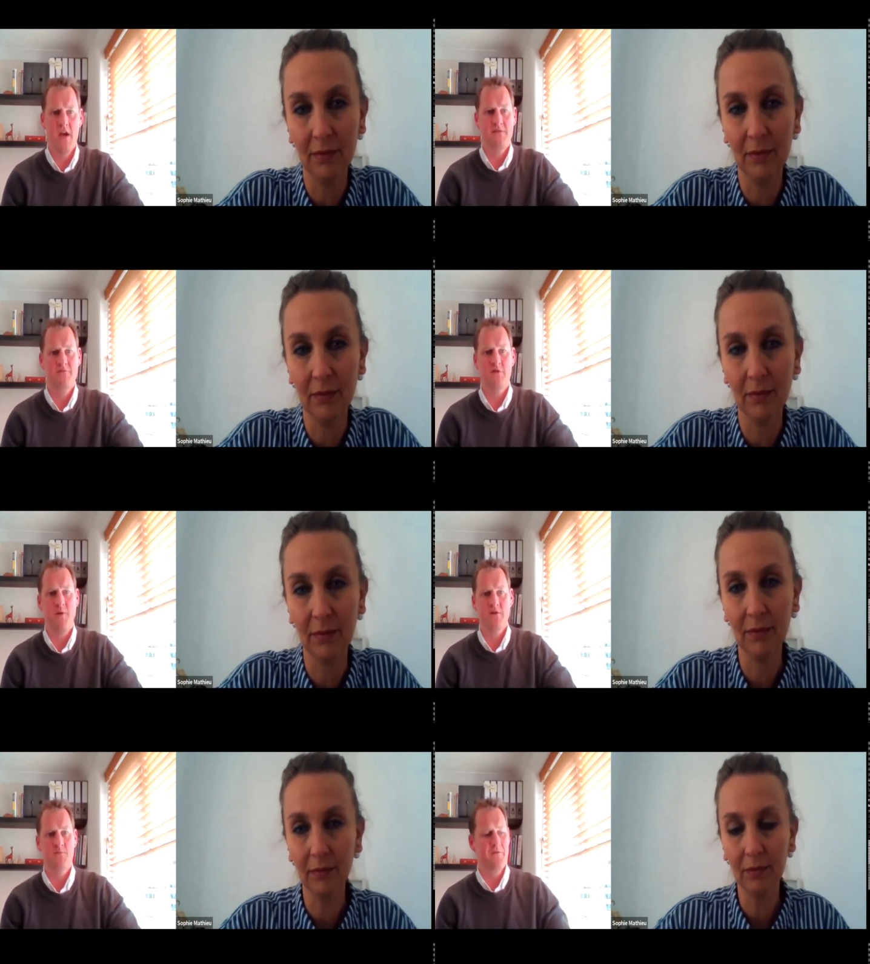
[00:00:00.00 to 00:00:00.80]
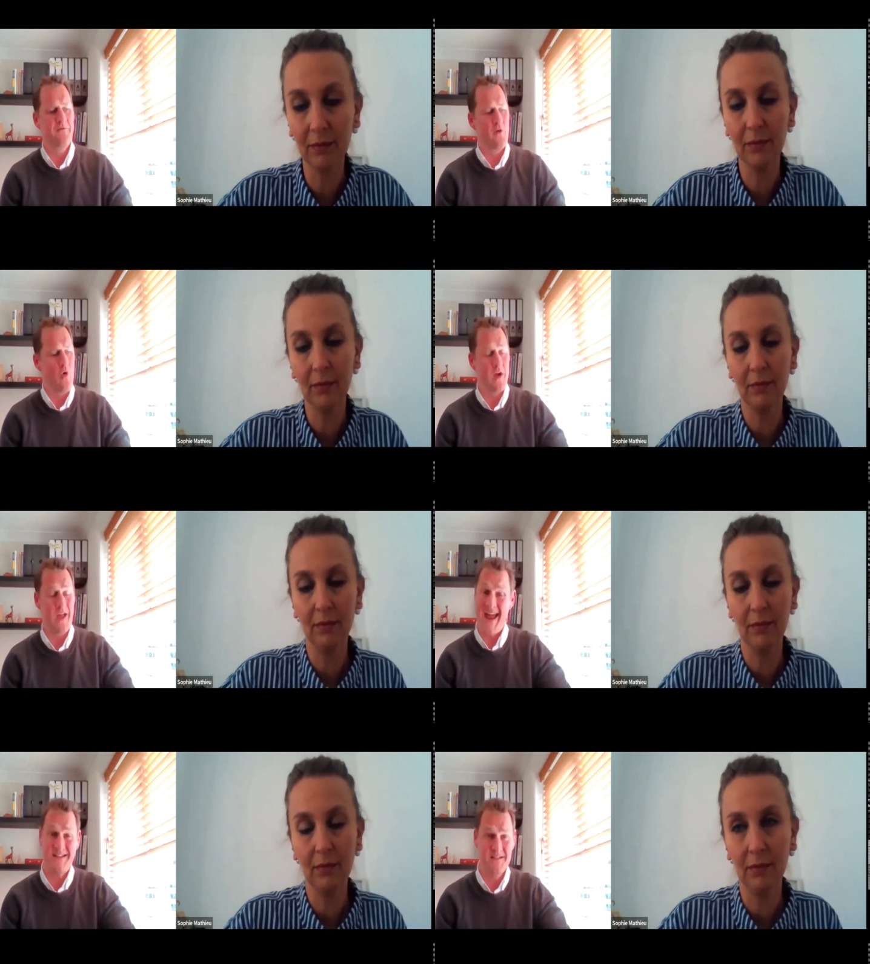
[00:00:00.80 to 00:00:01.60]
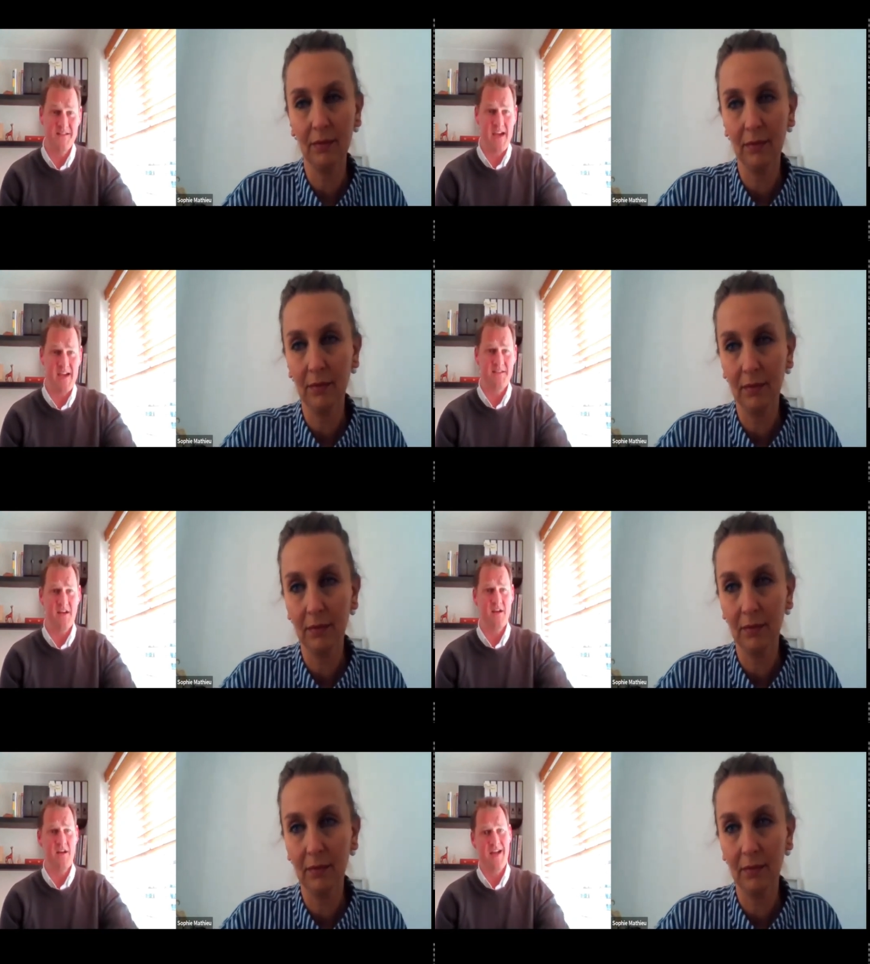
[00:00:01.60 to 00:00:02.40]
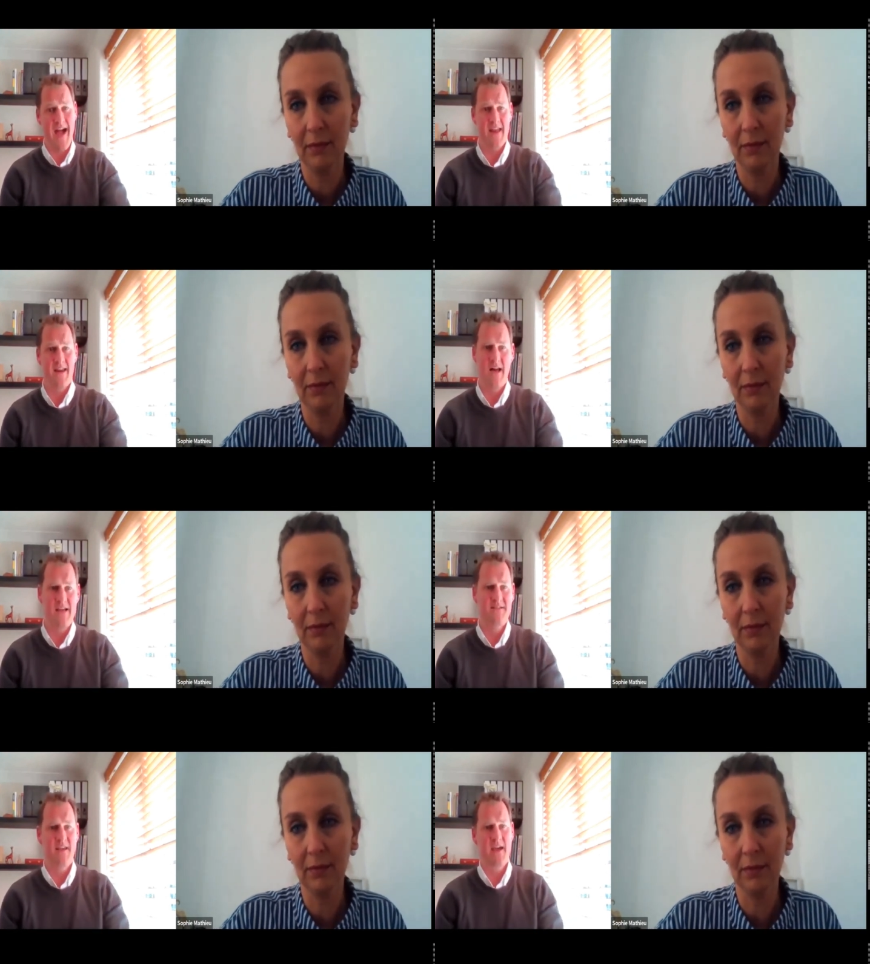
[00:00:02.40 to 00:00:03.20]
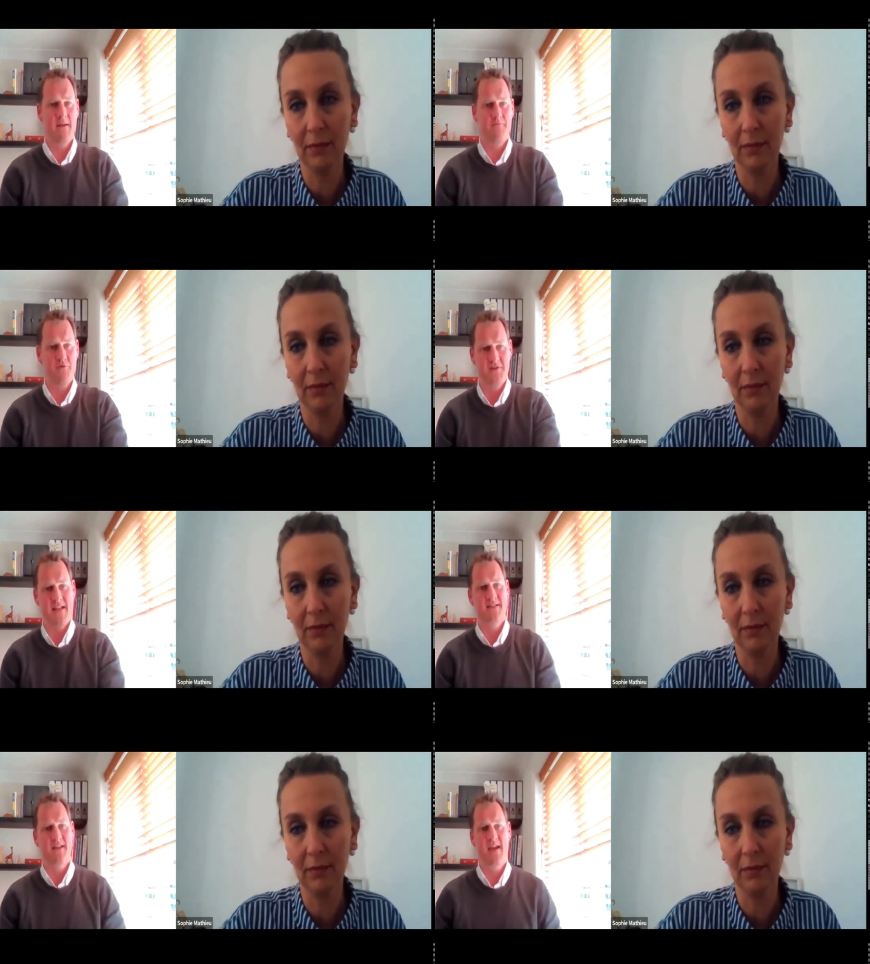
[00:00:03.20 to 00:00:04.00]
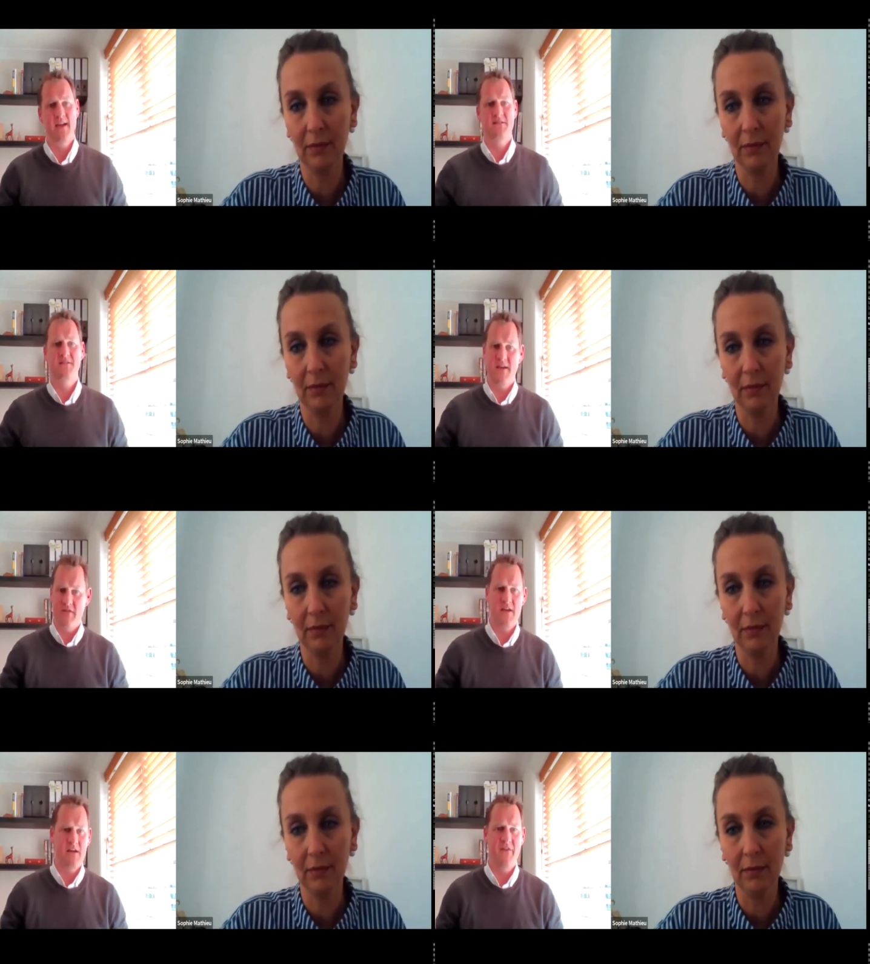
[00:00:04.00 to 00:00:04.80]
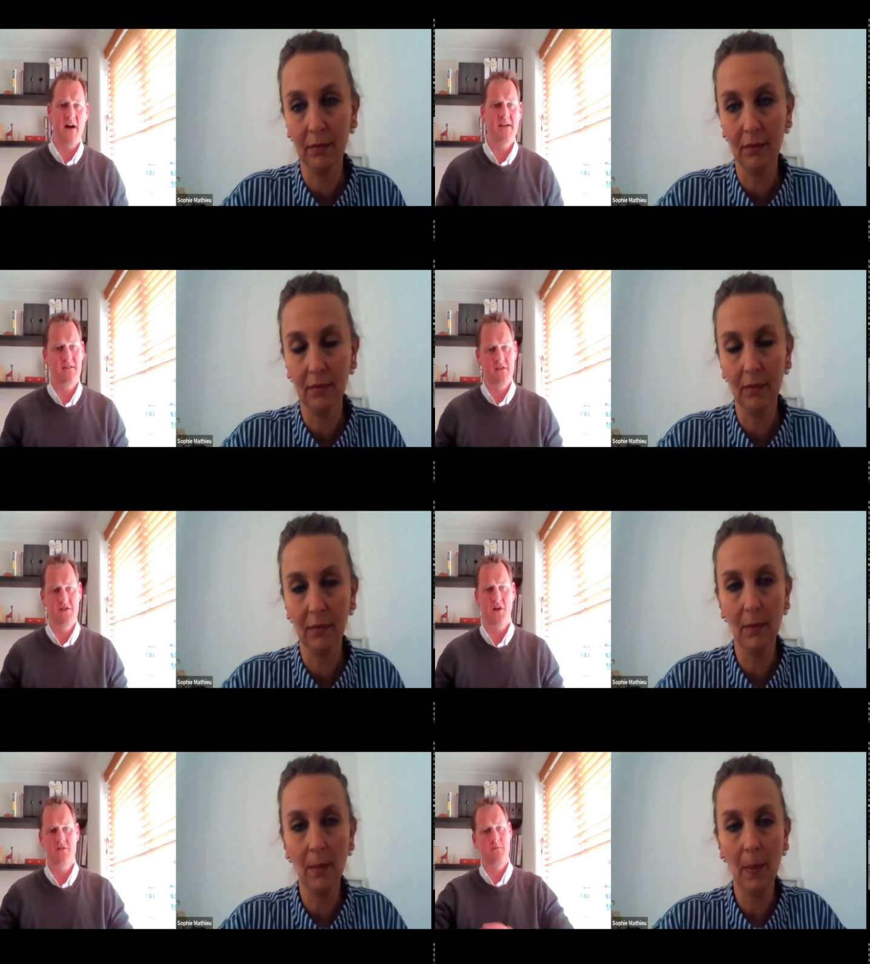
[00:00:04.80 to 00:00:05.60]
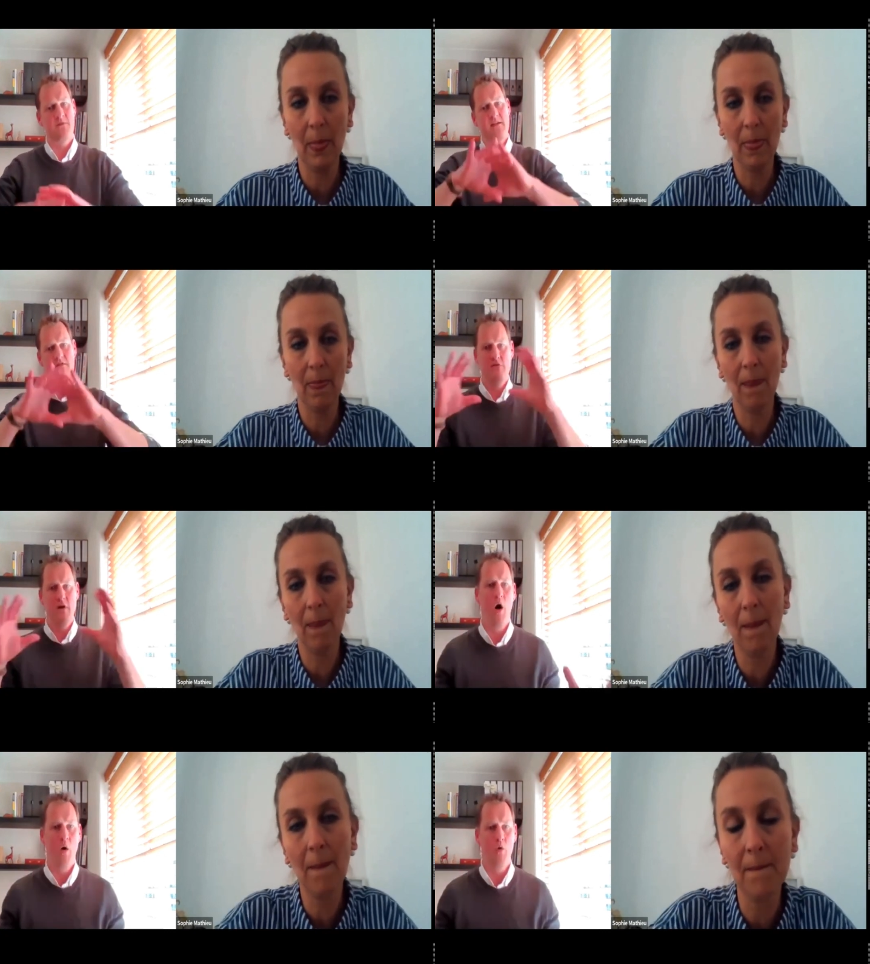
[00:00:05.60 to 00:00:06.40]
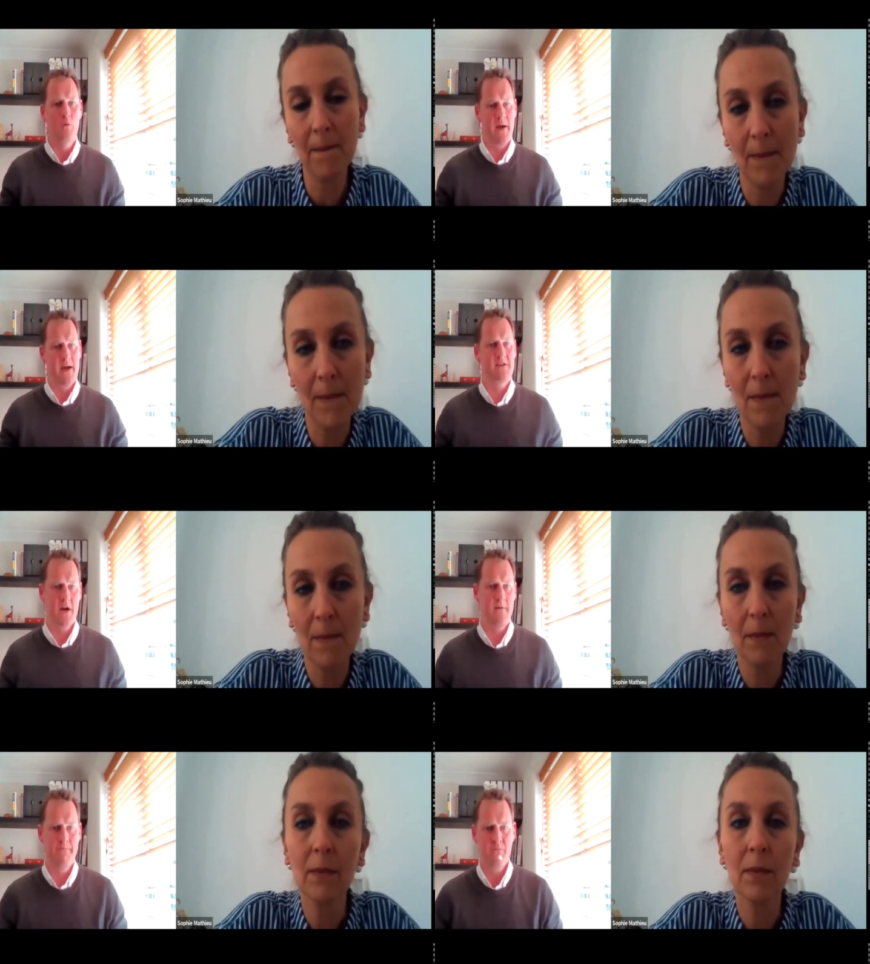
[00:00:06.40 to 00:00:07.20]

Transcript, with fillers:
Speaker 1: is responsible for collecting the data, analyzing it, presenting it, giving the advice and the judgment. They do the whole picture.